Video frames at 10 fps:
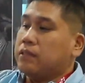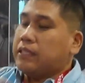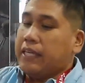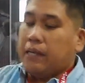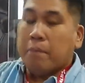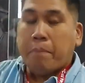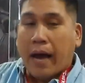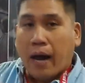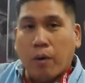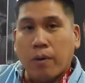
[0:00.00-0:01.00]
the
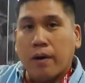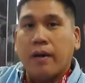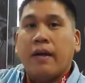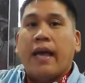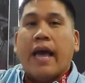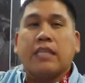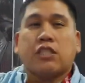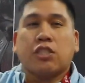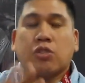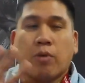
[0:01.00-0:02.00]
power and
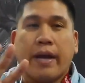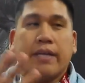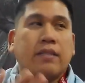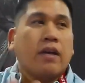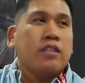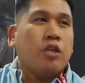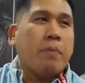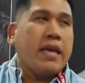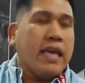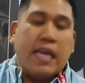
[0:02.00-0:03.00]
strength to be